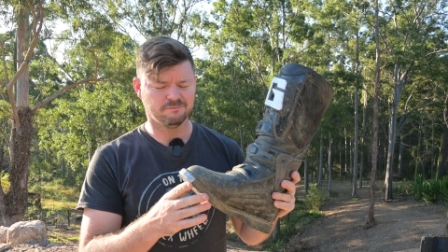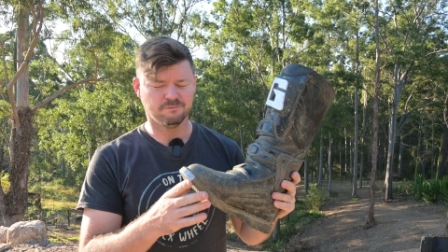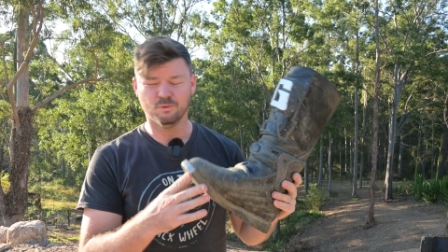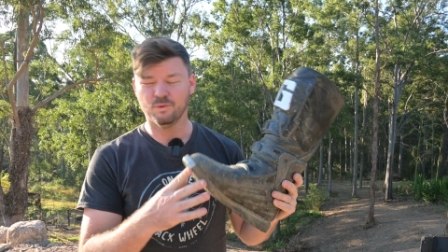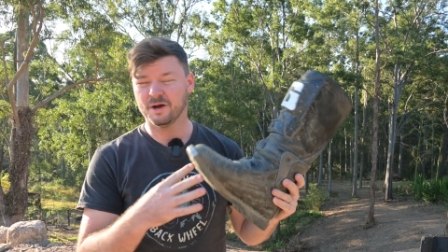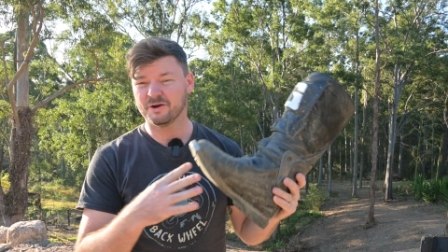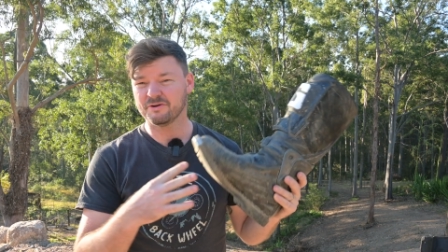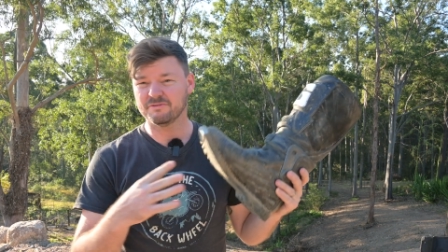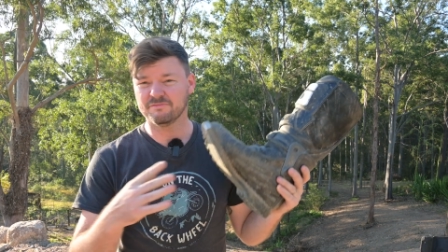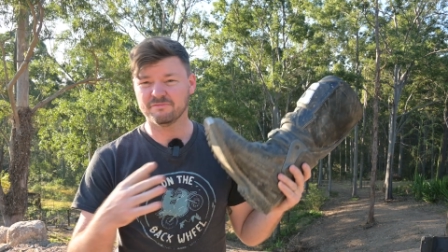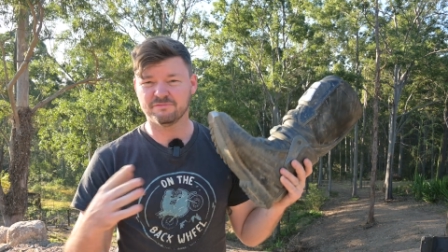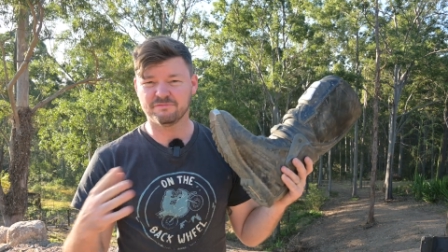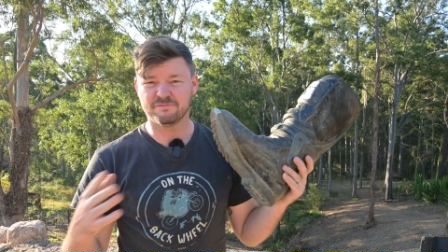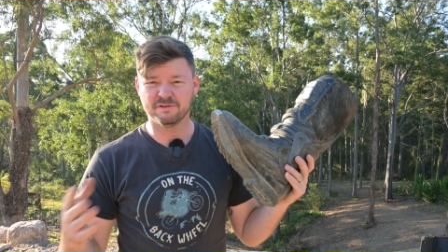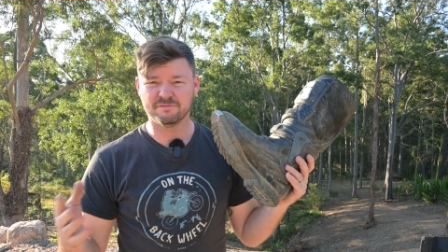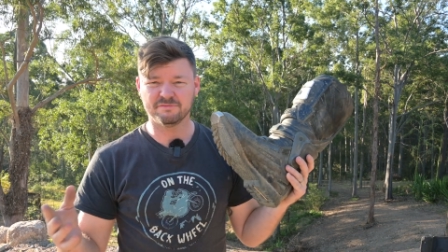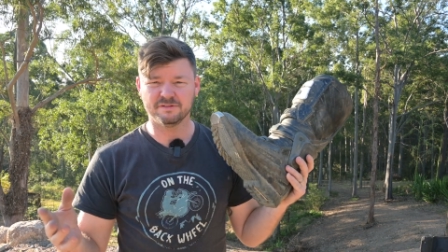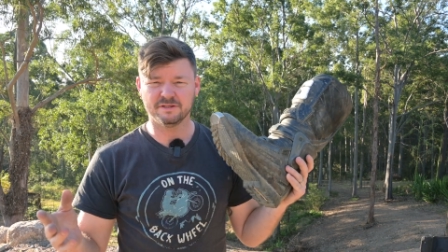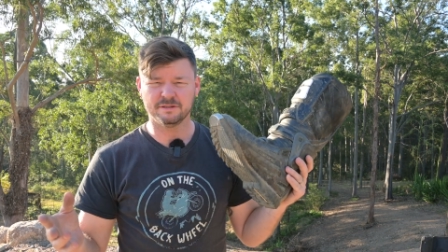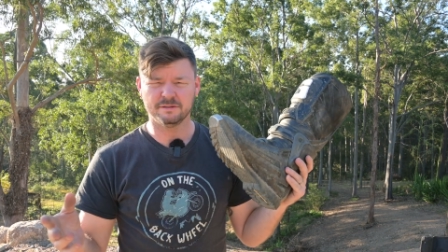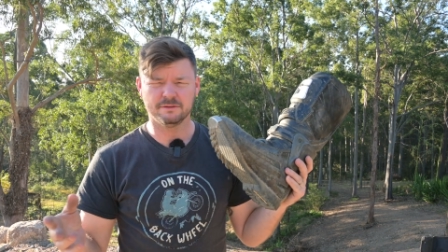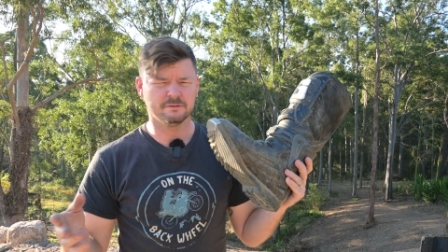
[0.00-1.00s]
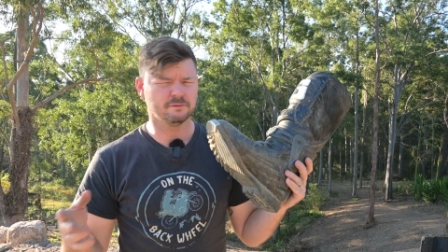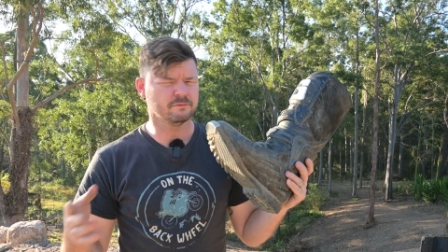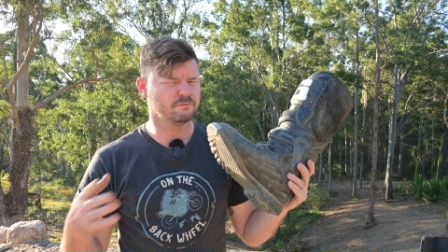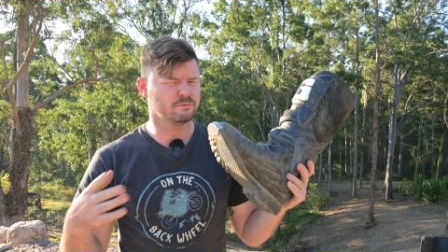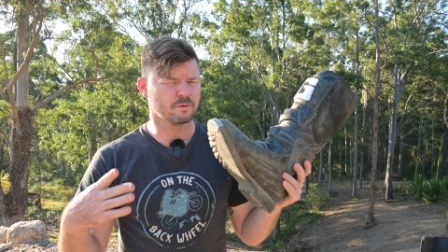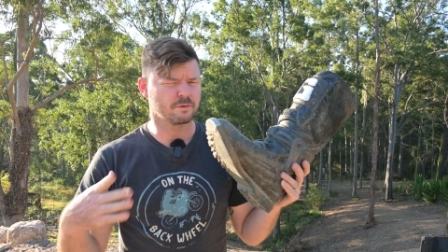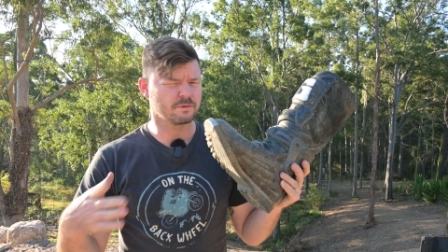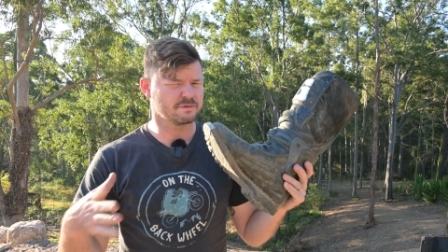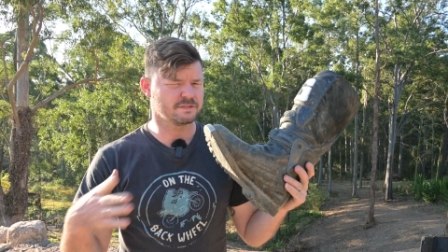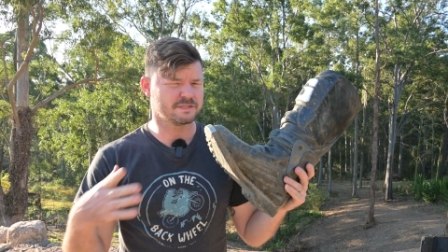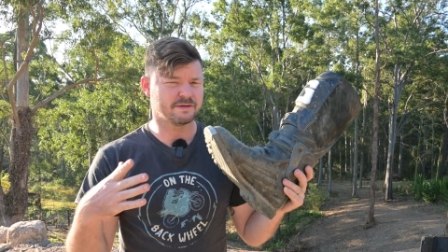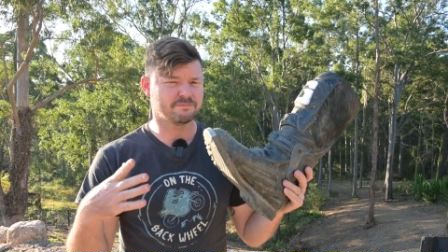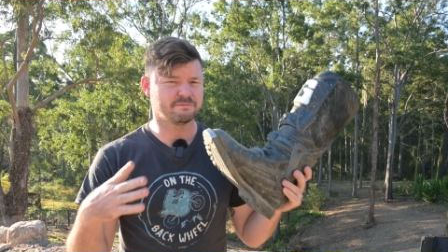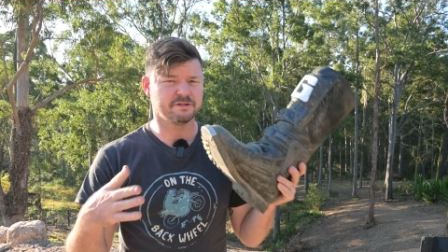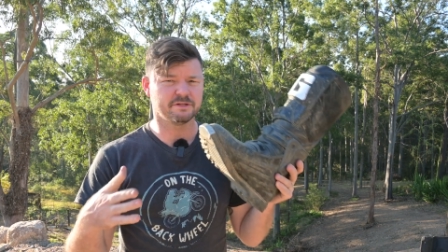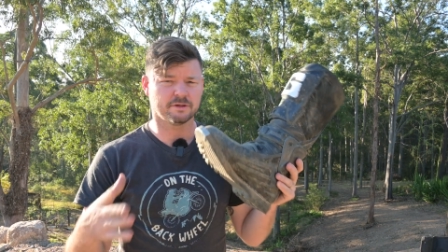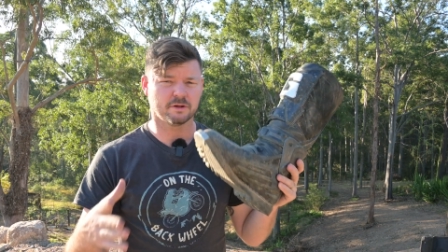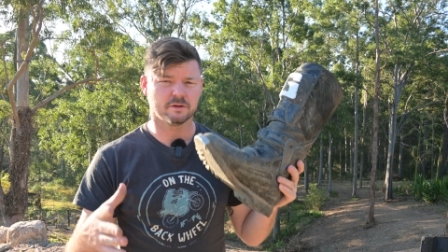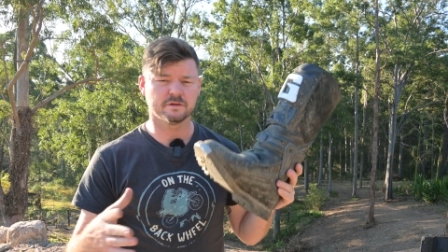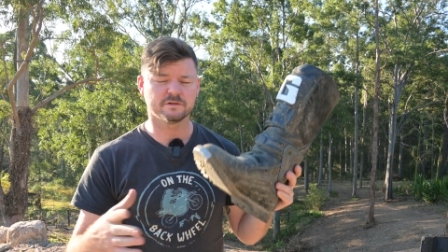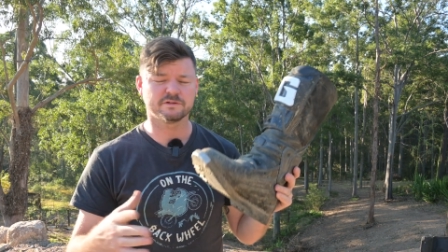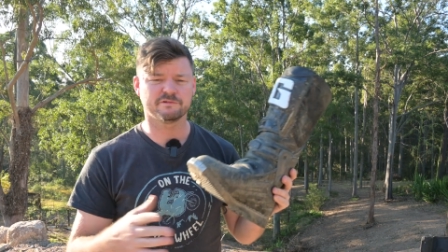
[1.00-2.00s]
$450 or
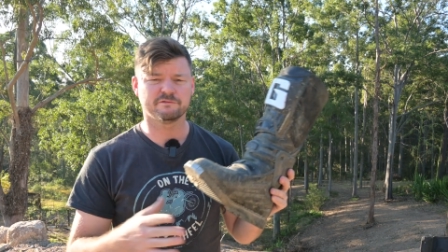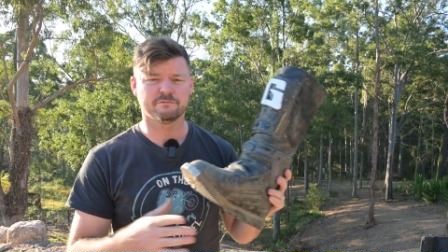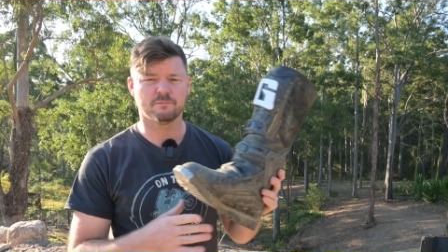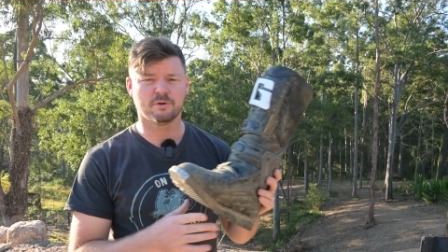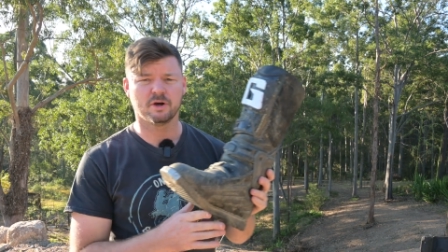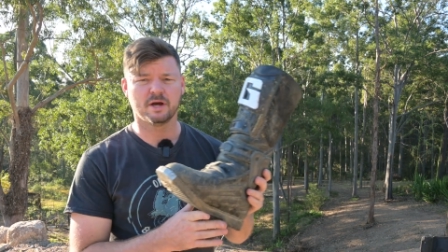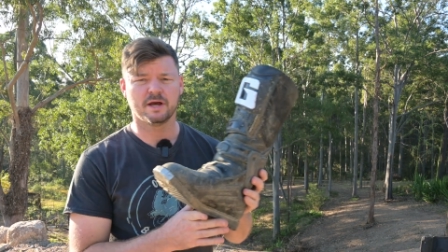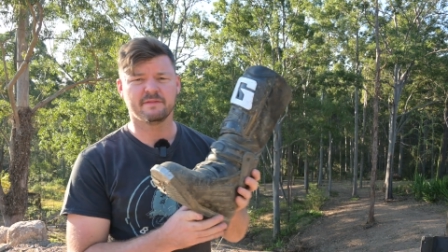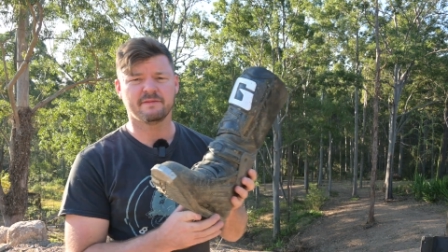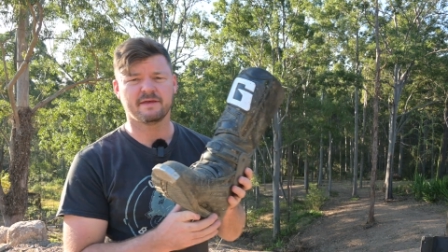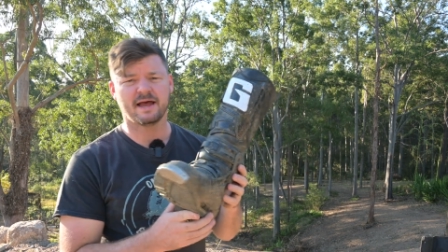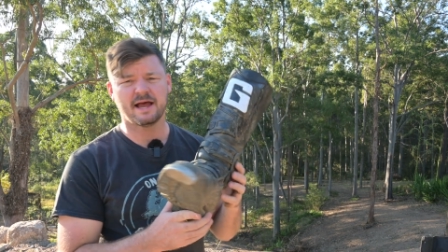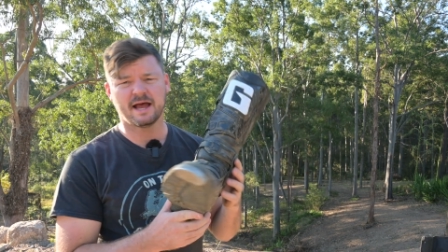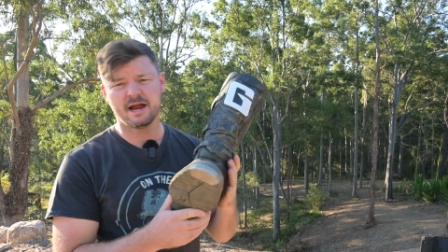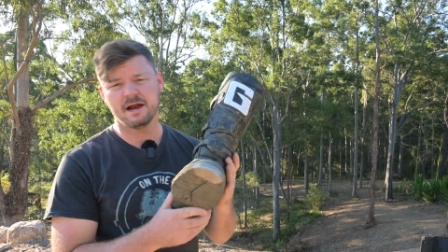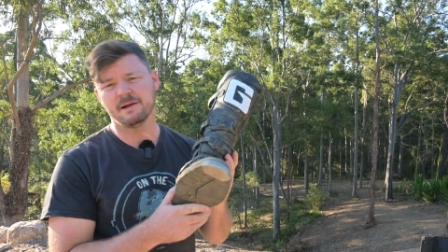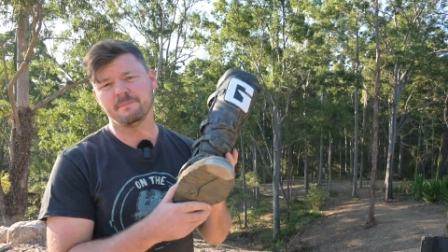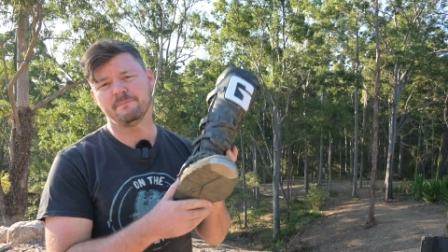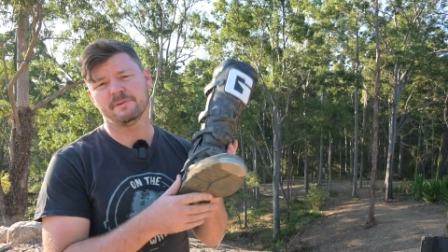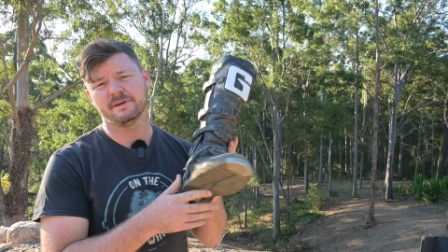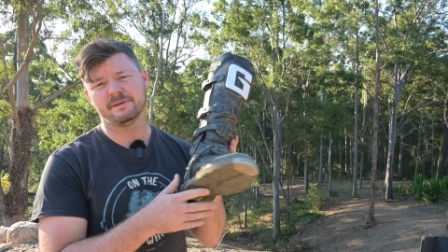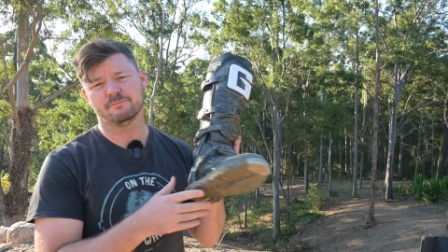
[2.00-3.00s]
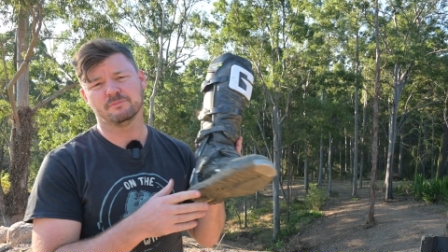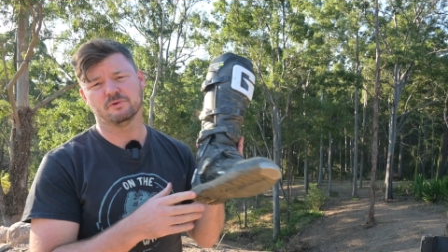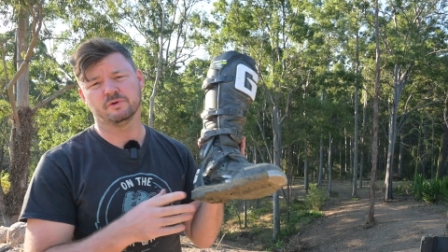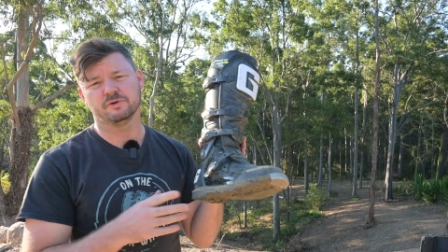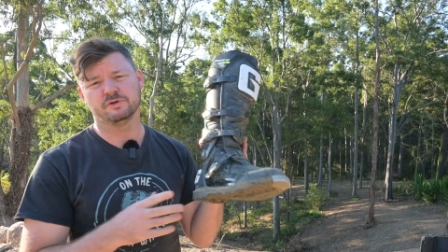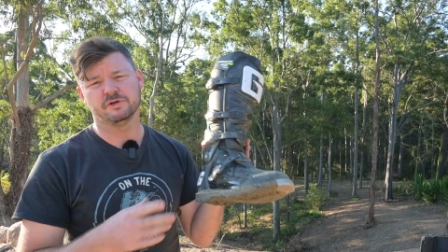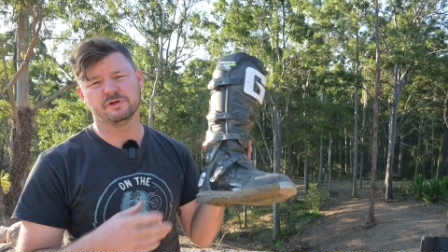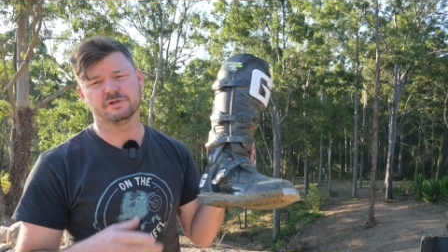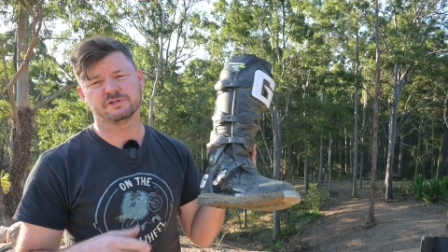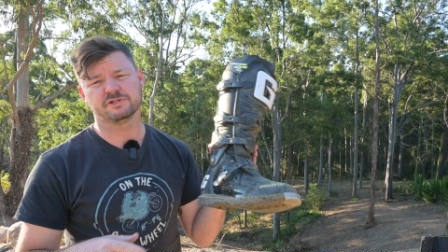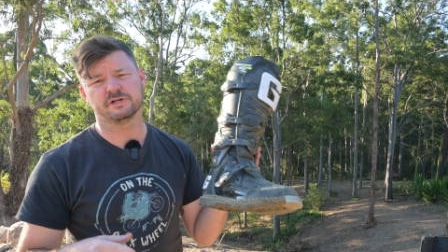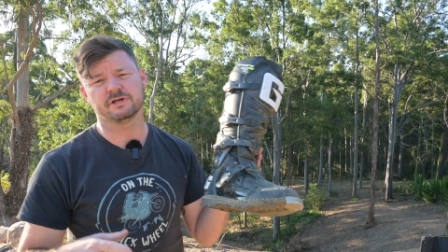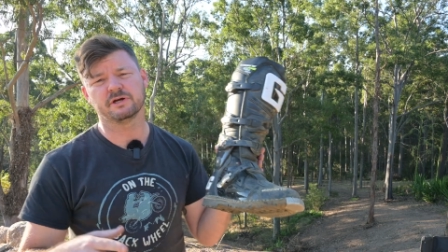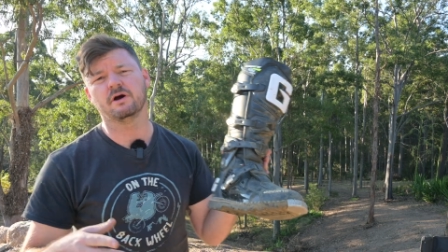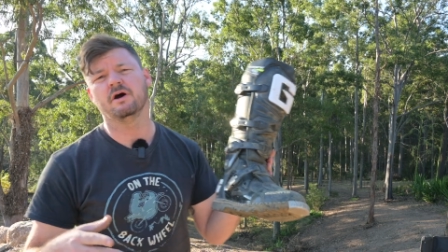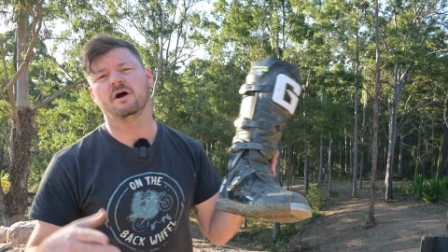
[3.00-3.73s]
$470 for mine. They are a bit more usually.